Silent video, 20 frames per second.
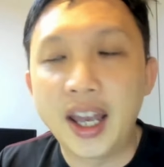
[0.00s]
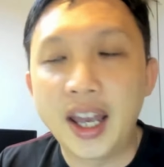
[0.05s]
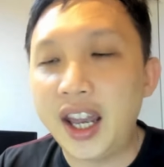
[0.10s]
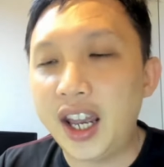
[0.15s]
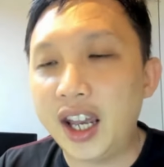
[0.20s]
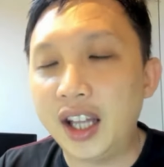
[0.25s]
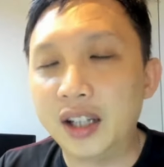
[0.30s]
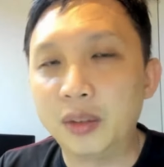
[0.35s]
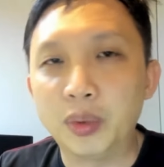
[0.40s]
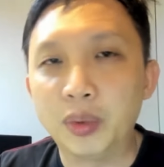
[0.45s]

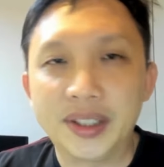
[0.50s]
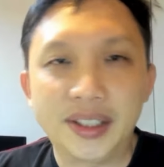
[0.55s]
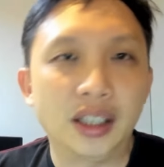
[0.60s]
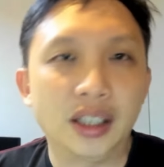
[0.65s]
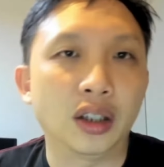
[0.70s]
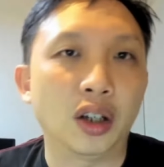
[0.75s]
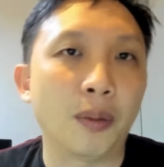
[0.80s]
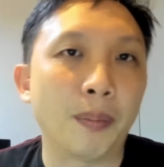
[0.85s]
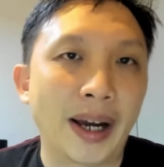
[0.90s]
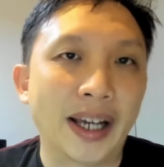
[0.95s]
And we see a
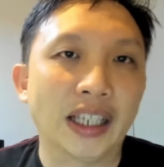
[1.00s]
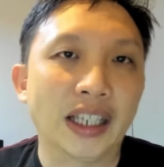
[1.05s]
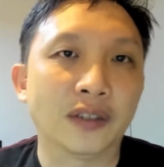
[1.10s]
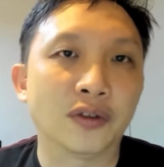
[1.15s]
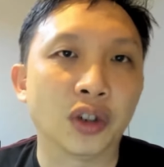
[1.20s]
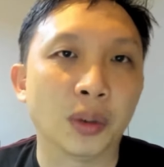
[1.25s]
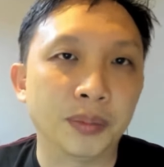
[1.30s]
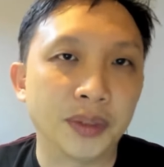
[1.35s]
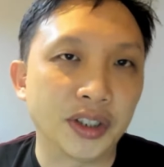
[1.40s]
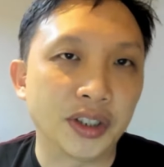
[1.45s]
lot of buying
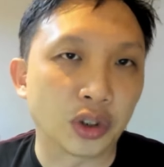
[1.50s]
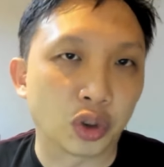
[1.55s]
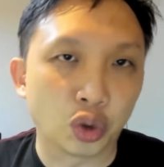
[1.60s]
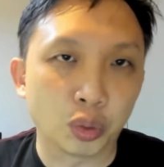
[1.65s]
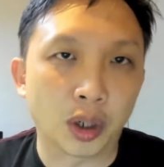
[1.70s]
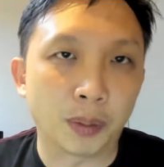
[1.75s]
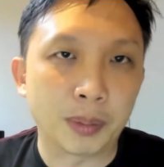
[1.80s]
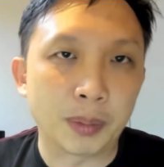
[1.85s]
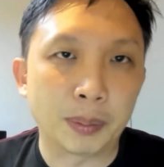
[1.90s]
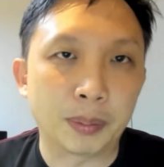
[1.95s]
from this group
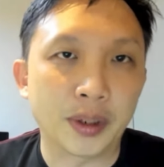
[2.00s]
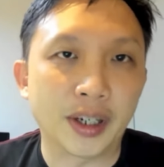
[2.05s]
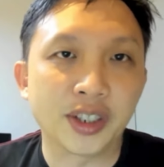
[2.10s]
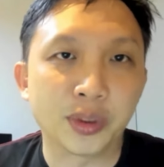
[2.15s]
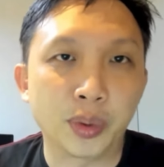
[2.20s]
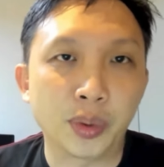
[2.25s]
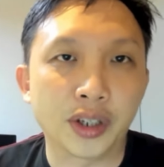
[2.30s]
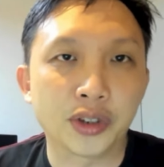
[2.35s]
of people as well.